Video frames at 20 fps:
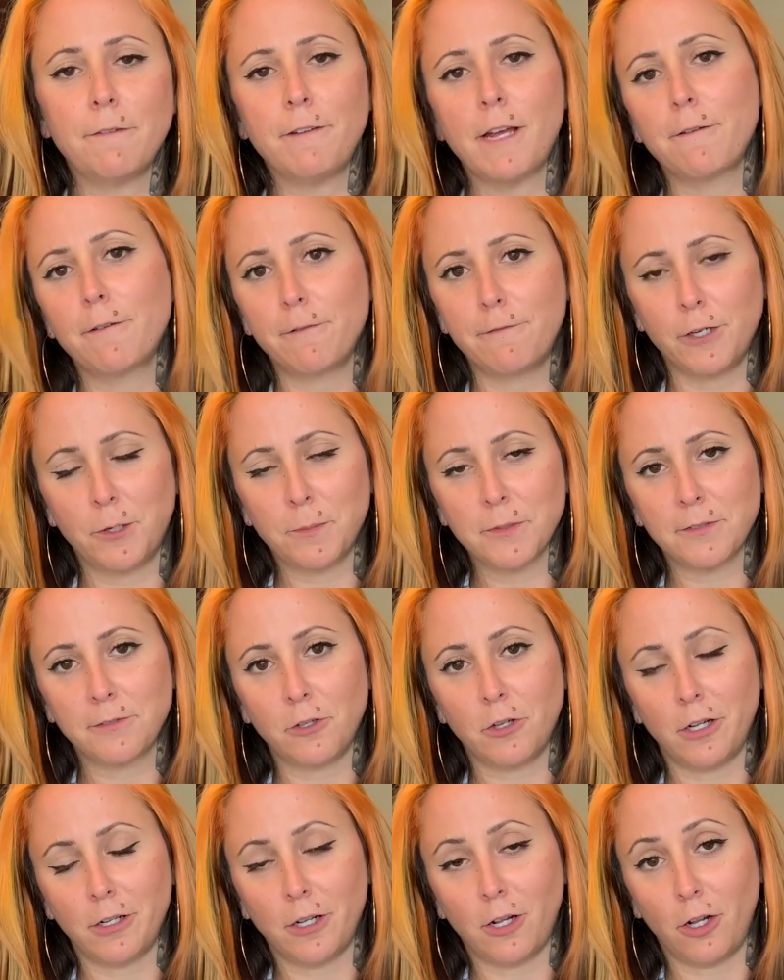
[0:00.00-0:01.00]
favorite films of
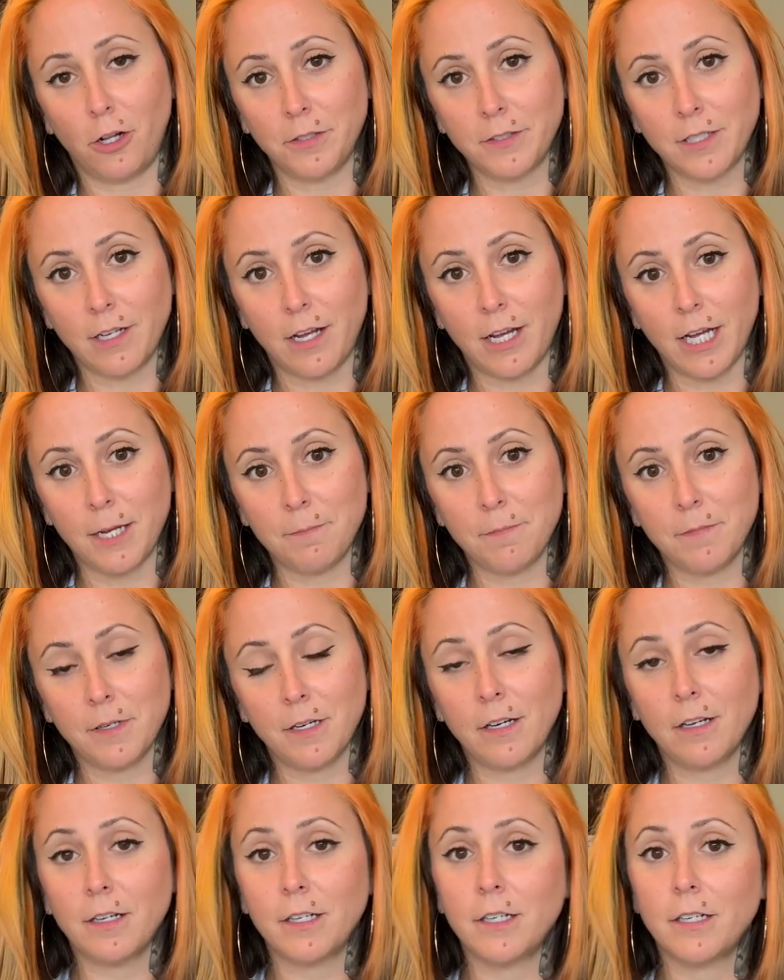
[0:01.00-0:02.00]
all, all time.
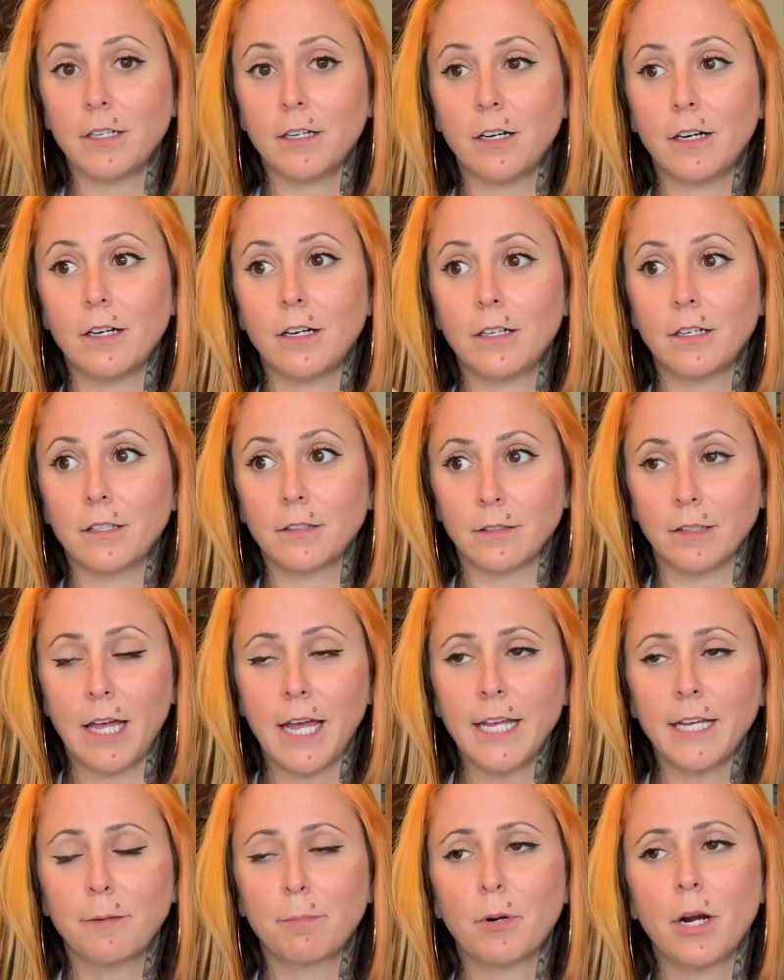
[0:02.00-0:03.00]

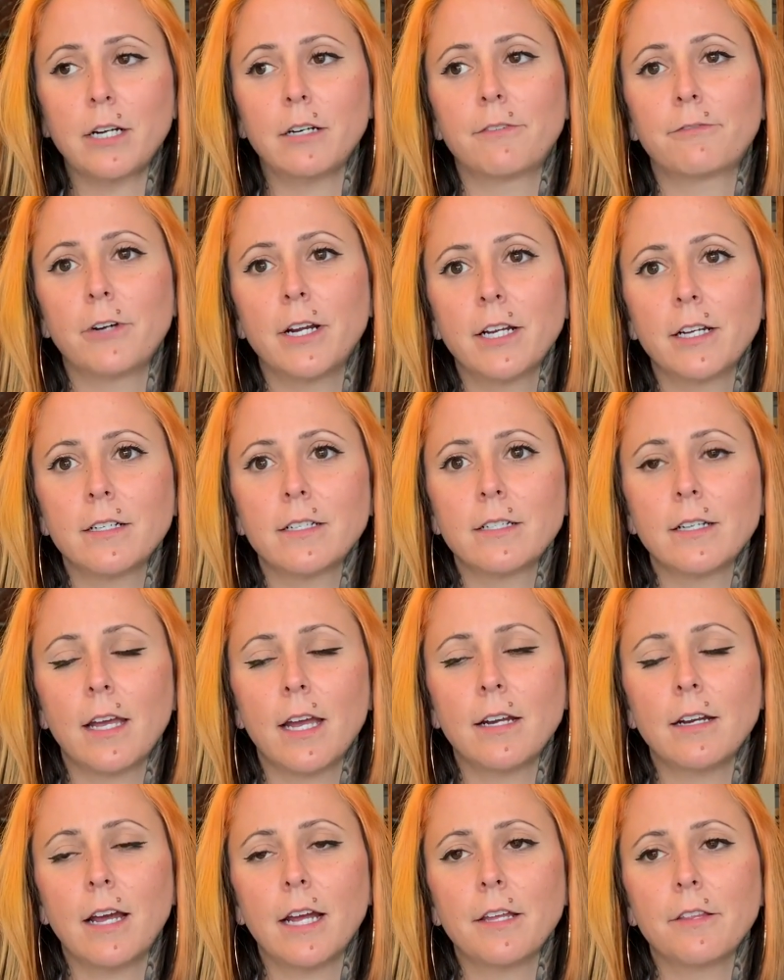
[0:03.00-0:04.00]
Like Bride of
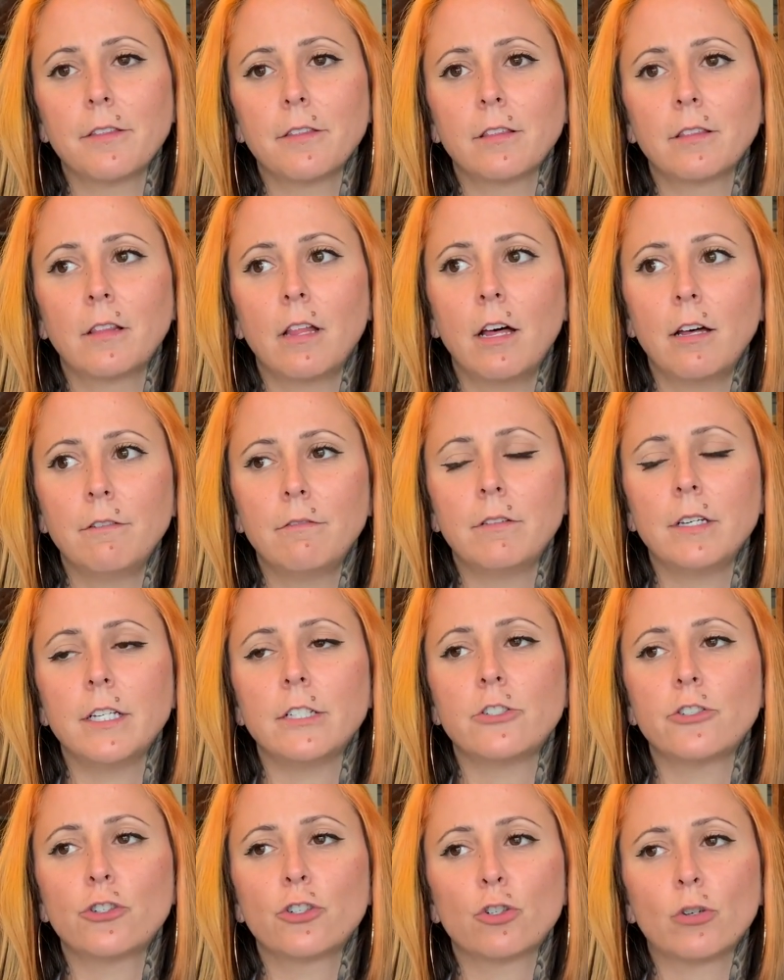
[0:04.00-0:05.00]
Frankenstein, I love
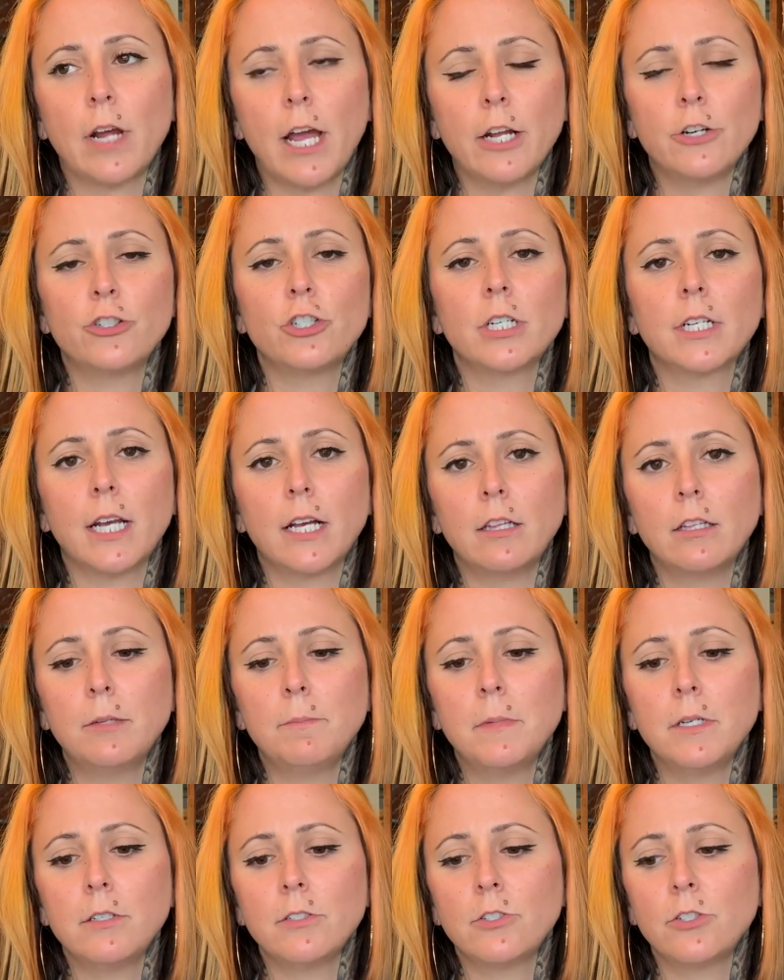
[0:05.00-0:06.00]
its tragic
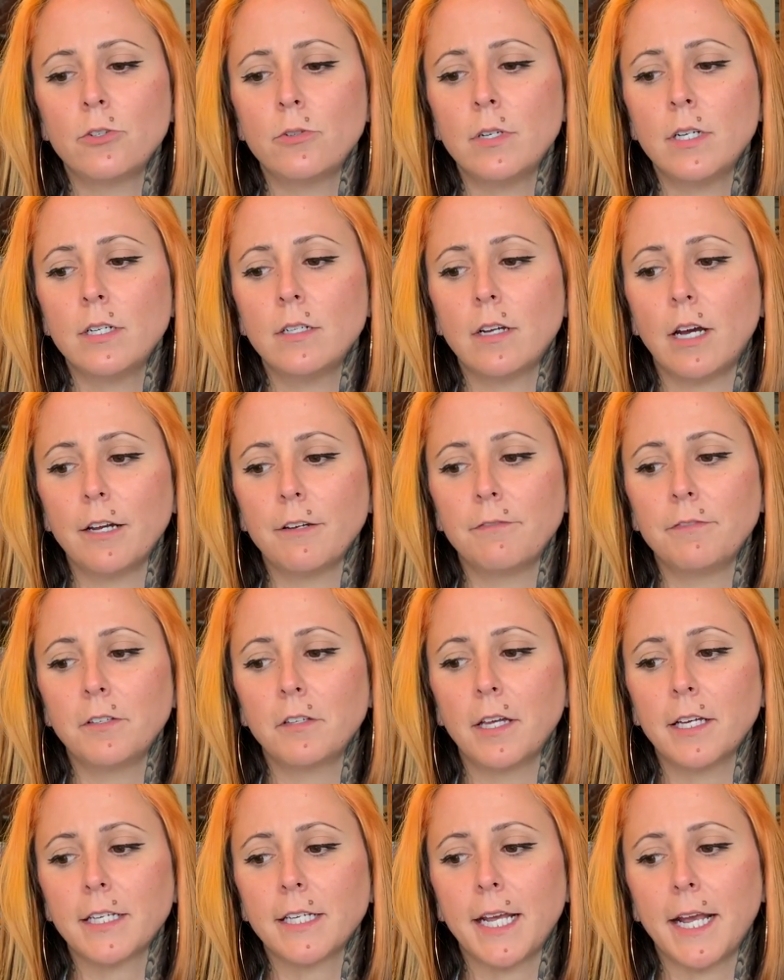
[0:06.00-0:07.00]
element to it. I feel
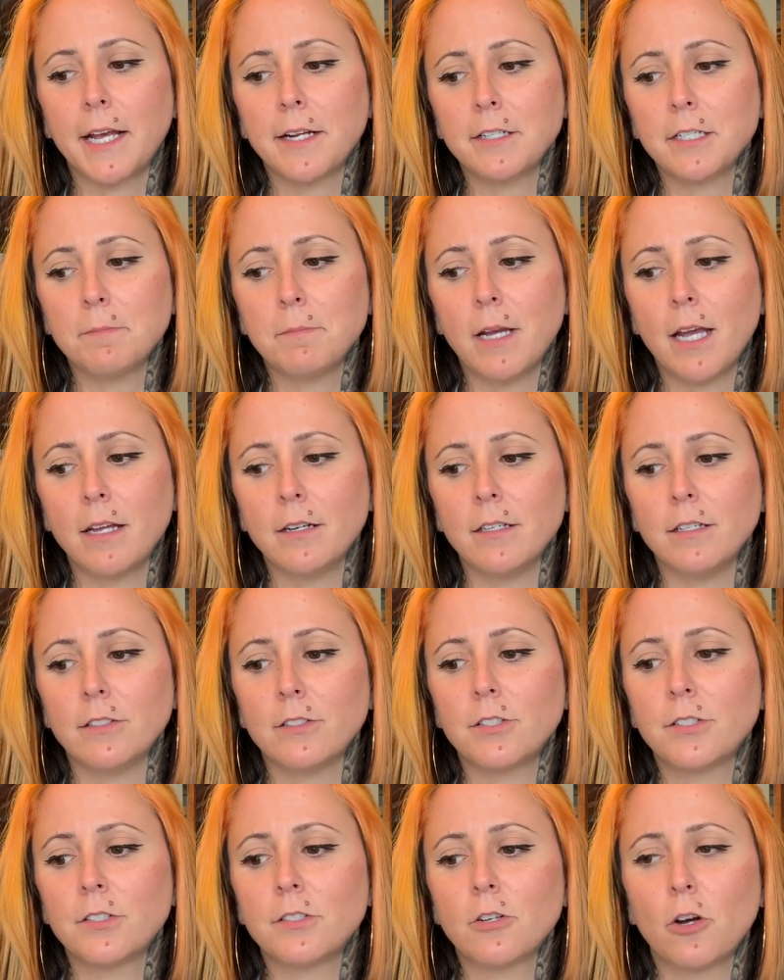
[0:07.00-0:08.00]
like Candyman is
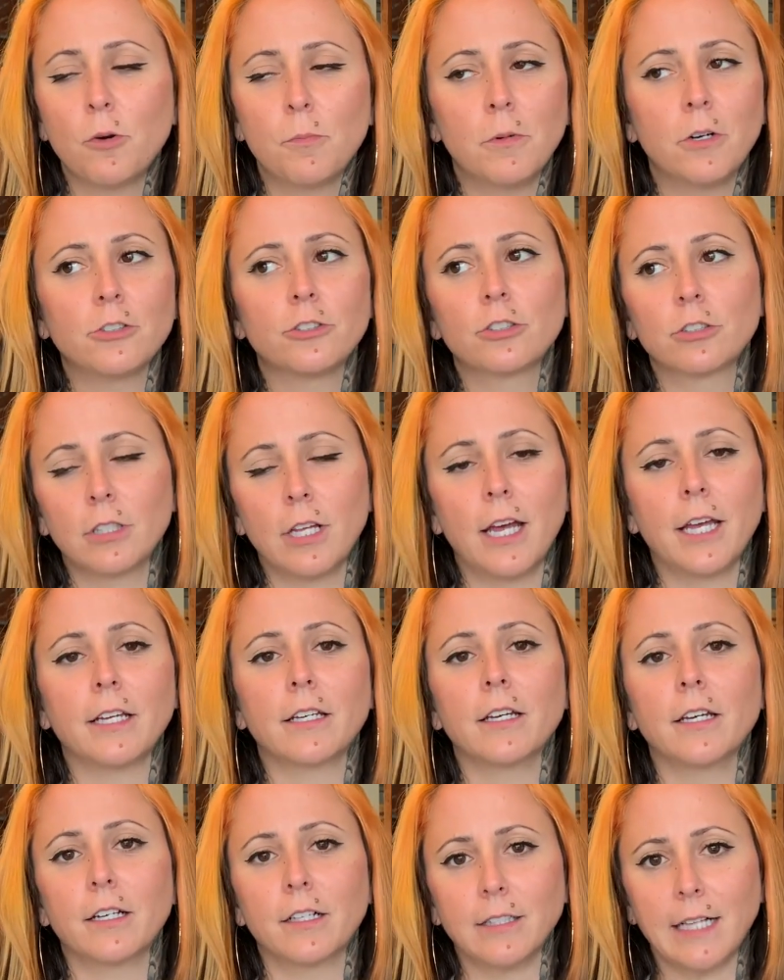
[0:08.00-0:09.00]
so much
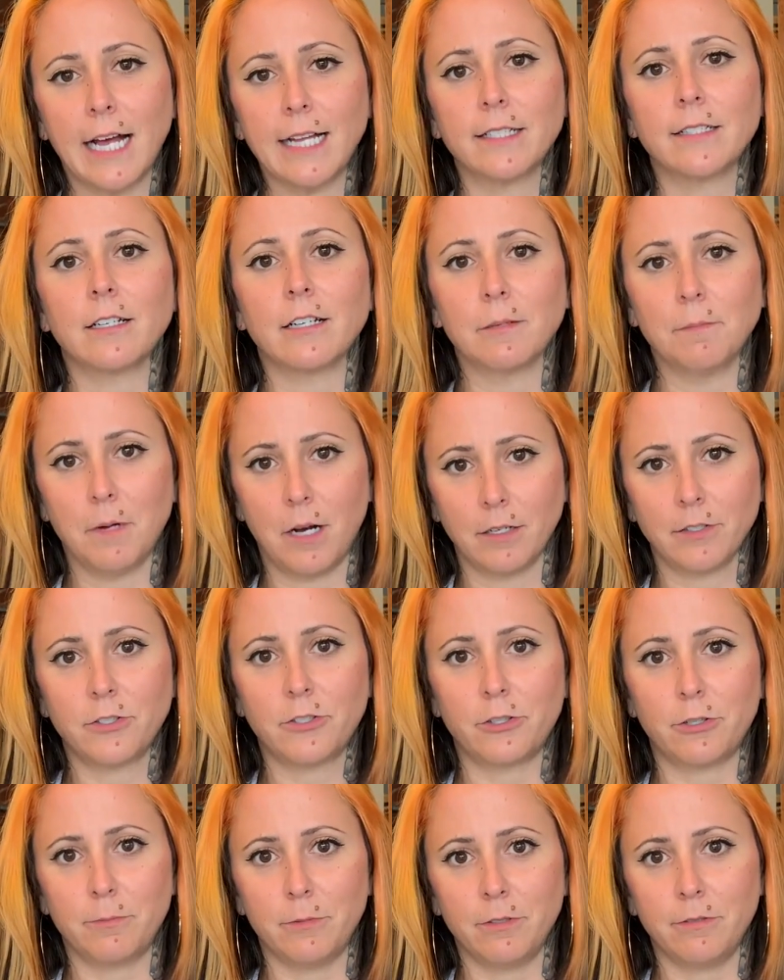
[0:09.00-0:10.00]
like a classic
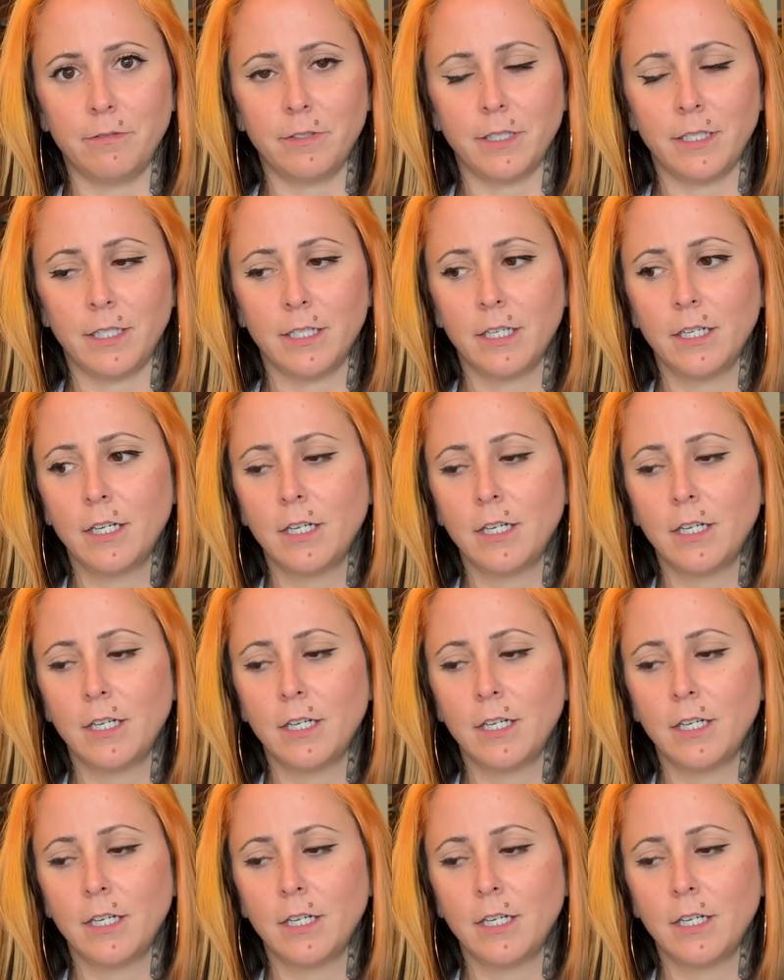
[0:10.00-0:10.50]
monster movie.